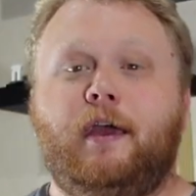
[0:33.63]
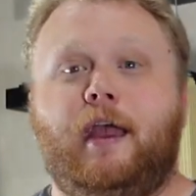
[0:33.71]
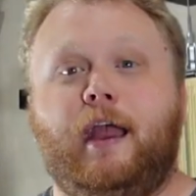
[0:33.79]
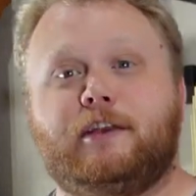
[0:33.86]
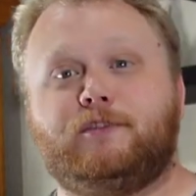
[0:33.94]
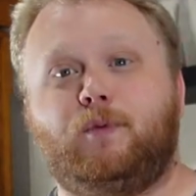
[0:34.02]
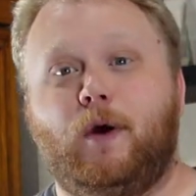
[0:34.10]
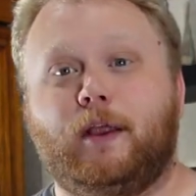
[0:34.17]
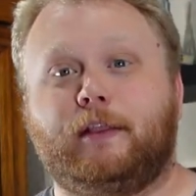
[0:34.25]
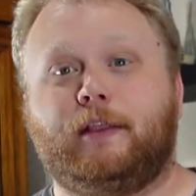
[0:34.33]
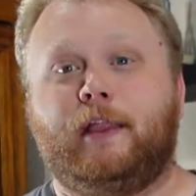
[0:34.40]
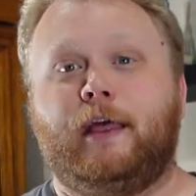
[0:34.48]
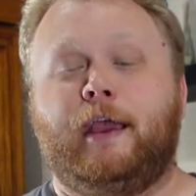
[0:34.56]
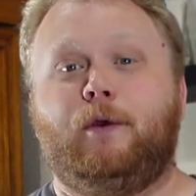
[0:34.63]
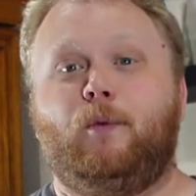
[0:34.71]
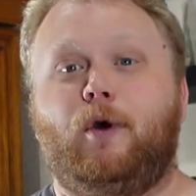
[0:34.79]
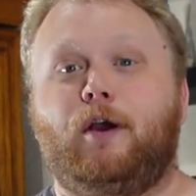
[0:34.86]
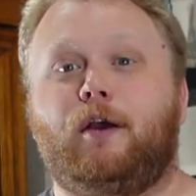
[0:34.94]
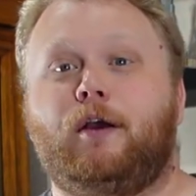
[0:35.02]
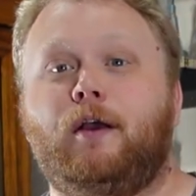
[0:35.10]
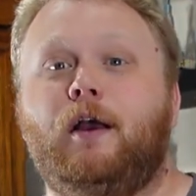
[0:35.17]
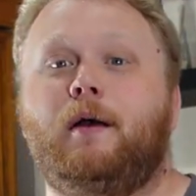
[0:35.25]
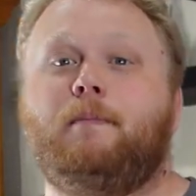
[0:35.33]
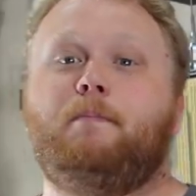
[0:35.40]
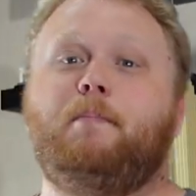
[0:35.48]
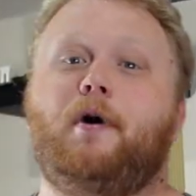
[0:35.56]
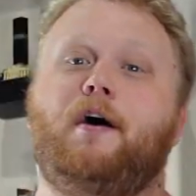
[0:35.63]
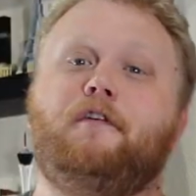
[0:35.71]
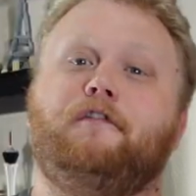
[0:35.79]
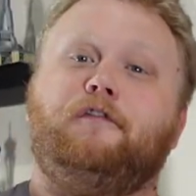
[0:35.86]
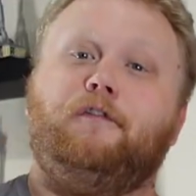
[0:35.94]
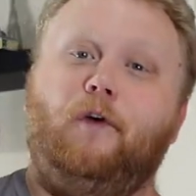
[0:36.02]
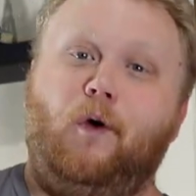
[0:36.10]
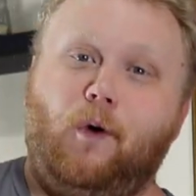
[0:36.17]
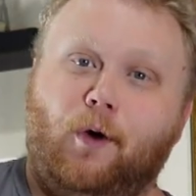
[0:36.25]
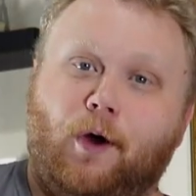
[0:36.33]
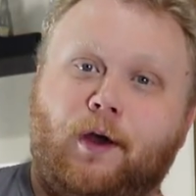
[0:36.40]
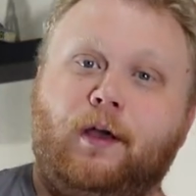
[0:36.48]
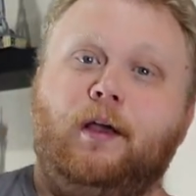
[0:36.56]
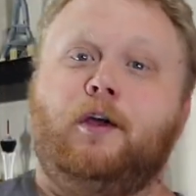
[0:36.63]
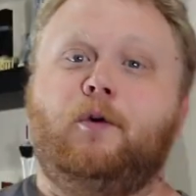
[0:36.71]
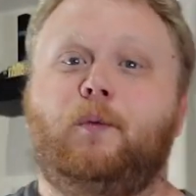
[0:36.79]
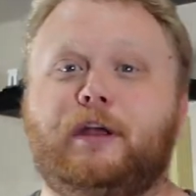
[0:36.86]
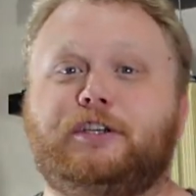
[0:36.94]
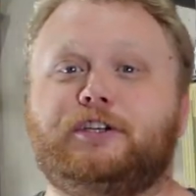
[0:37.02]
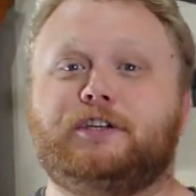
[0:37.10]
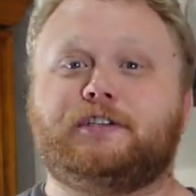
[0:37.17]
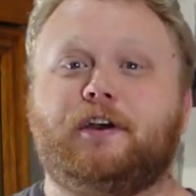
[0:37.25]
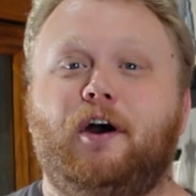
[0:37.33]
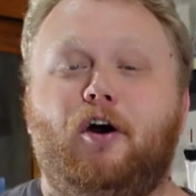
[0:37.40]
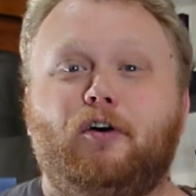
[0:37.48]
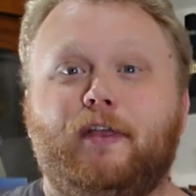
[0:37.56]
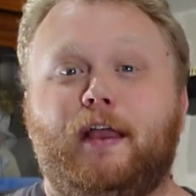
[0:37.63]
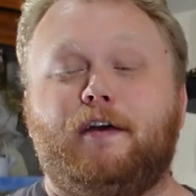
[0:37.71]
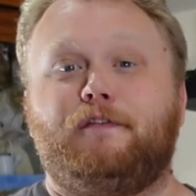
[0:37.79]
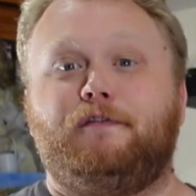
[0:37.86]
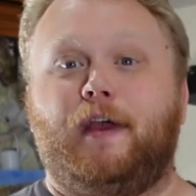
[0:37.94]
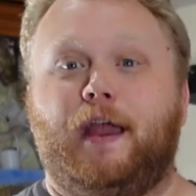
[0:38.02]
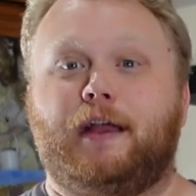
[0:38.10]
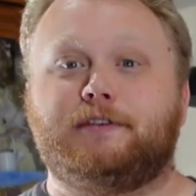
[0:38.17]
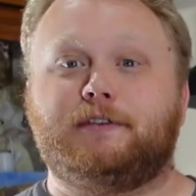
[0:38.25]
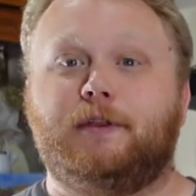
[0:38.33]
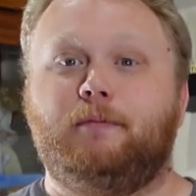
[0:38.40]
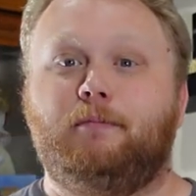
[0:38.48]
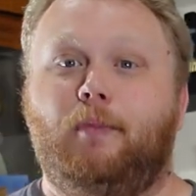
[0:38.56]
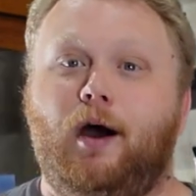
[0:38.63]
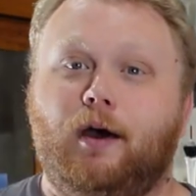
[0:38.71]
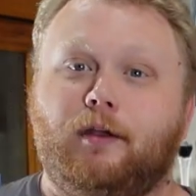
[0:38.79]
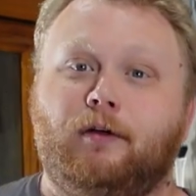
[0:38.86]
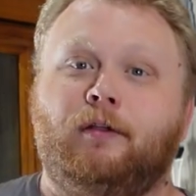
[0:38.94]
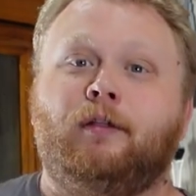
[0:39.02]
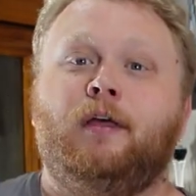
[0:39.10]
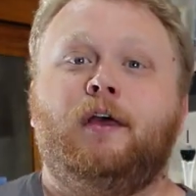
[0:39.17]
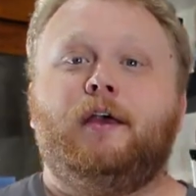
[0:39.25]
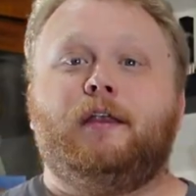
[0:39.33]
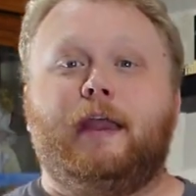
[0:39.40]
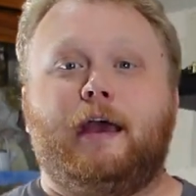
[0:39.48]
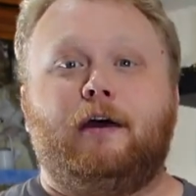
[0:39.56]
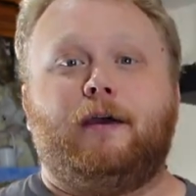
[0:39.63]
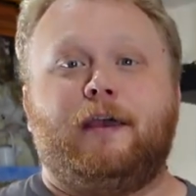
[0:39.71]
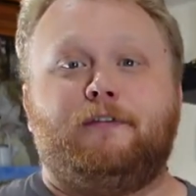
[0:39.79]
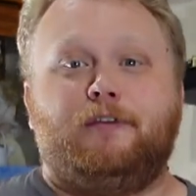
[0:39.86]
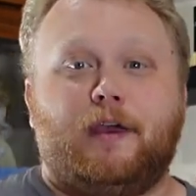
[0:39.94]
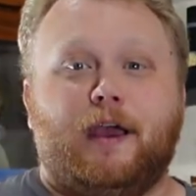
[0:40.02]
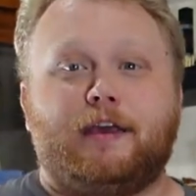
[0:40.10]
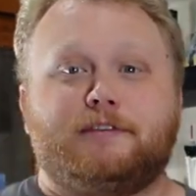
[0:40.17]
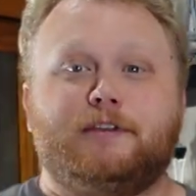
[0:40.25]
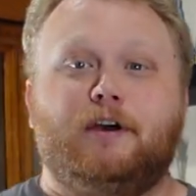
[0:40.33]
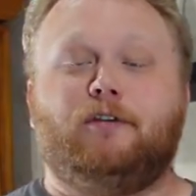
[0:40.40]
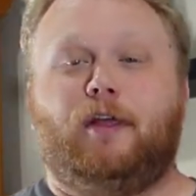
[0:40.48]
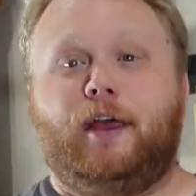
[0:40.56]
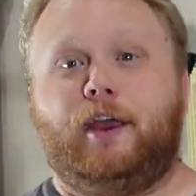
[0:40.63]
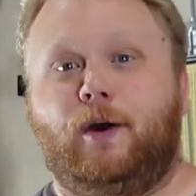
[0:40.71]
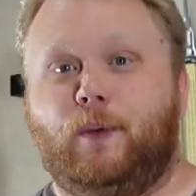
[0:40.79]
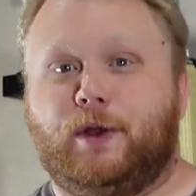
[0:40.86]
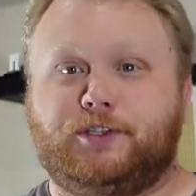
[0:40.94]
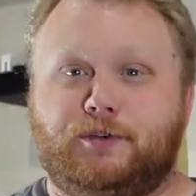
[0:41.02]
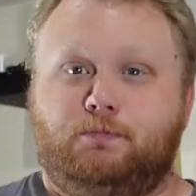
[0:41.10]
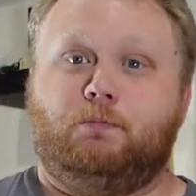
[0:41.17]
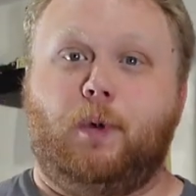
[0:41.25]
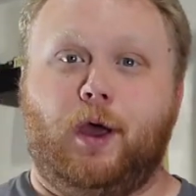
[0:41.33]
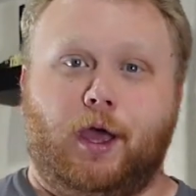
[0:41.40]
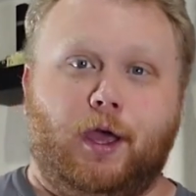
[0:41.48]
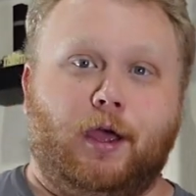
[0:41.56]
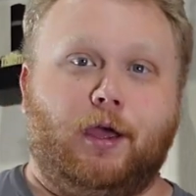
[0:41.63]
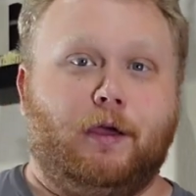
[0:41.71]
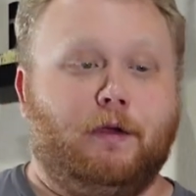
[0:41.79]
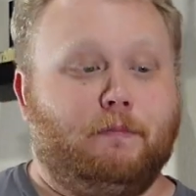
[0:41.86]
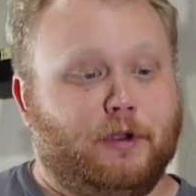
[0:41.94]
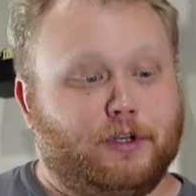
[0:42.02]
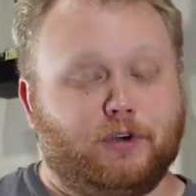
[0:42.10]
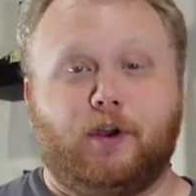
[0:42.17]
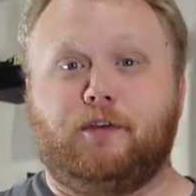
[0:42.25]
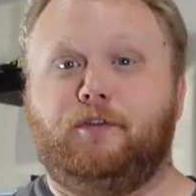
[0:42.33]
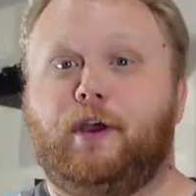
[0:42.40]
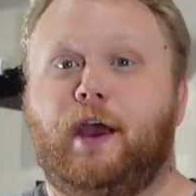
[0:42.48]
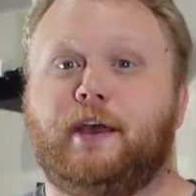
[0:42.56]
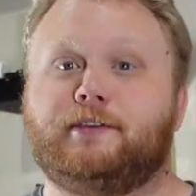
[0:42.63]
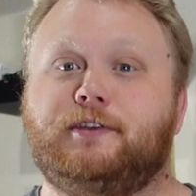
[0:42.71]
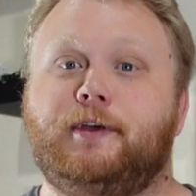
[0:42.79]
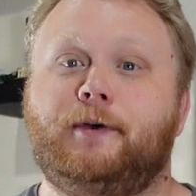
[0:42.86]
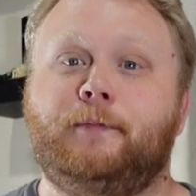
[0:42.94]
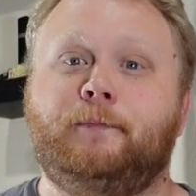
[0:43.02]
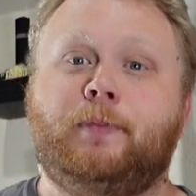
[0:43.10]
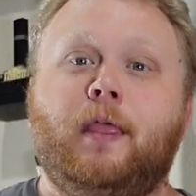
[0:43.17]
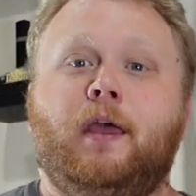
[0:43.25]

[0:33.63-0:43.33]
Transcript: It's what they were before, which is called an advanced model. Now, if you guys know Lego, which majority of you guys do,